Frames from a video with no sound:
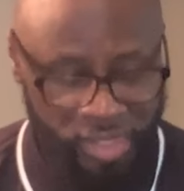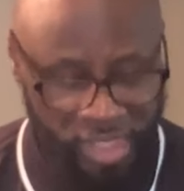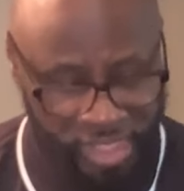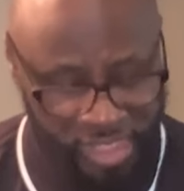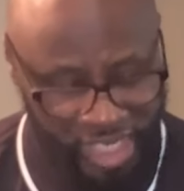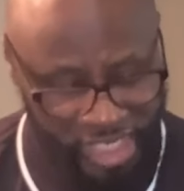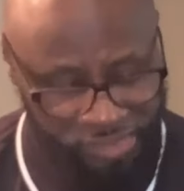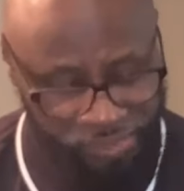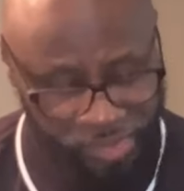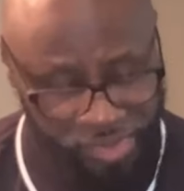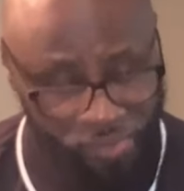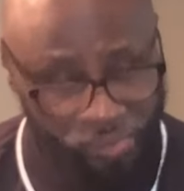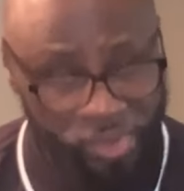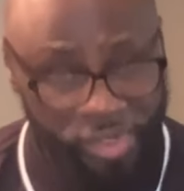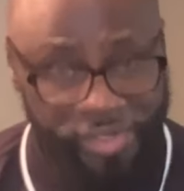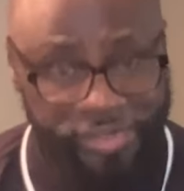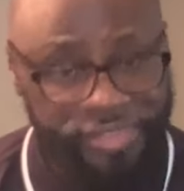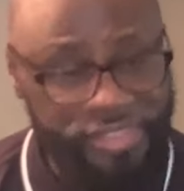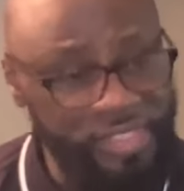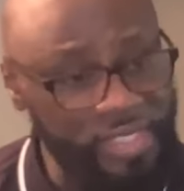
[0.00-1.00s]
And that's what the
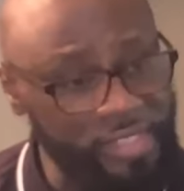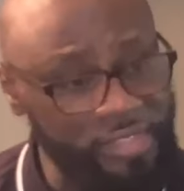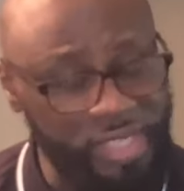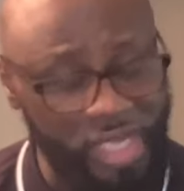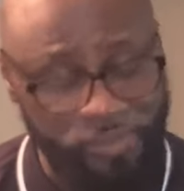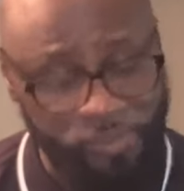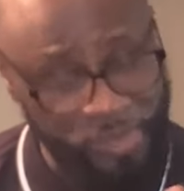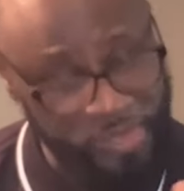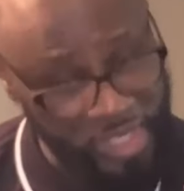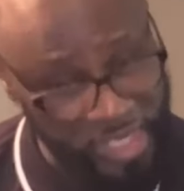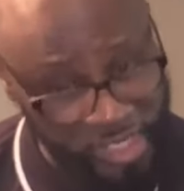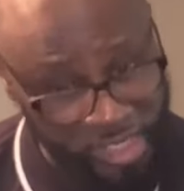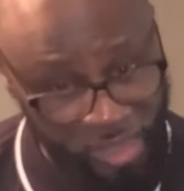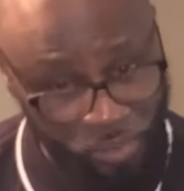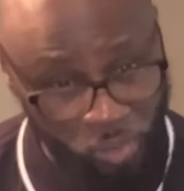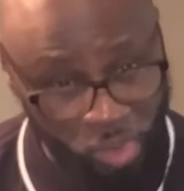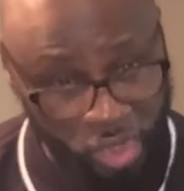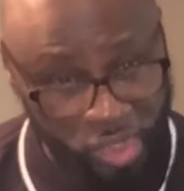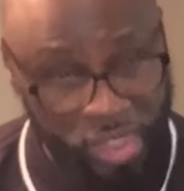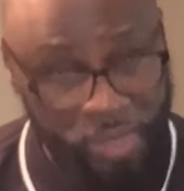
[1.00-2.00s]
word said. That what and
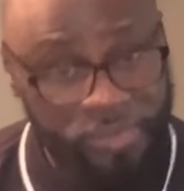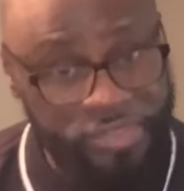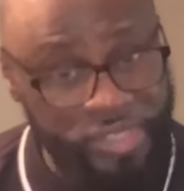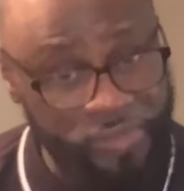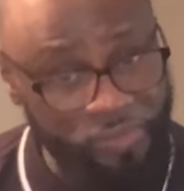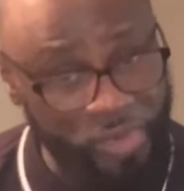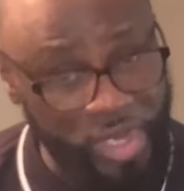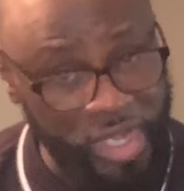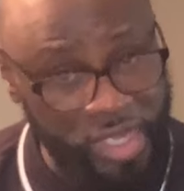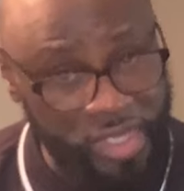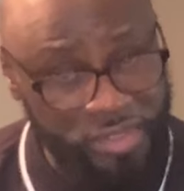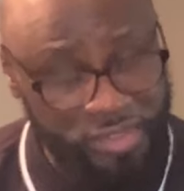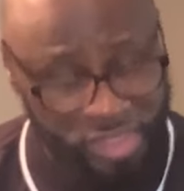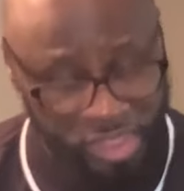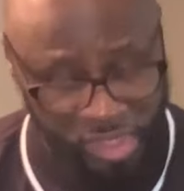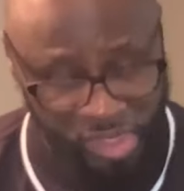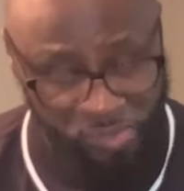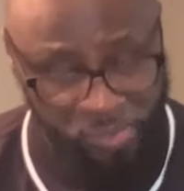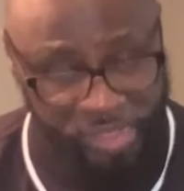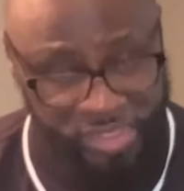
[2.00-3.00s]
the word it was in red,
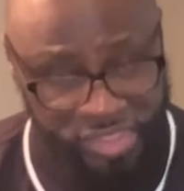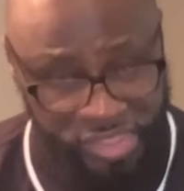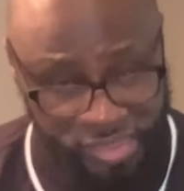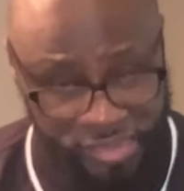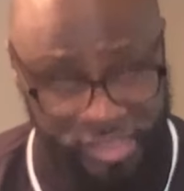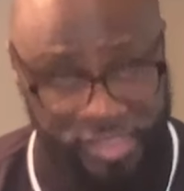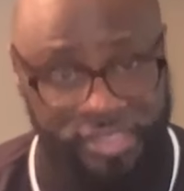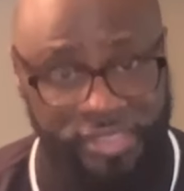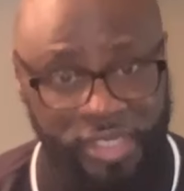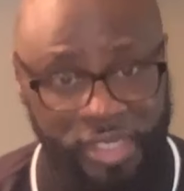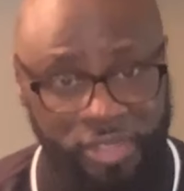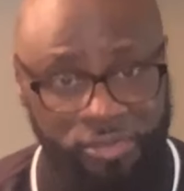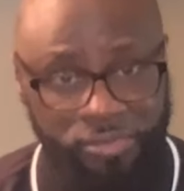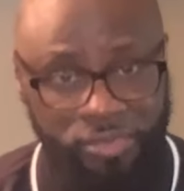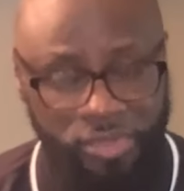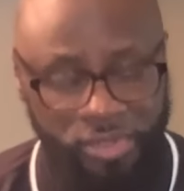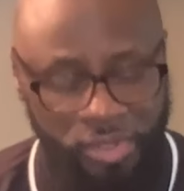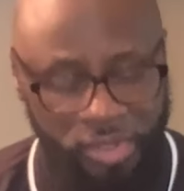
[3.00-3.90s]
that's what Jesus said.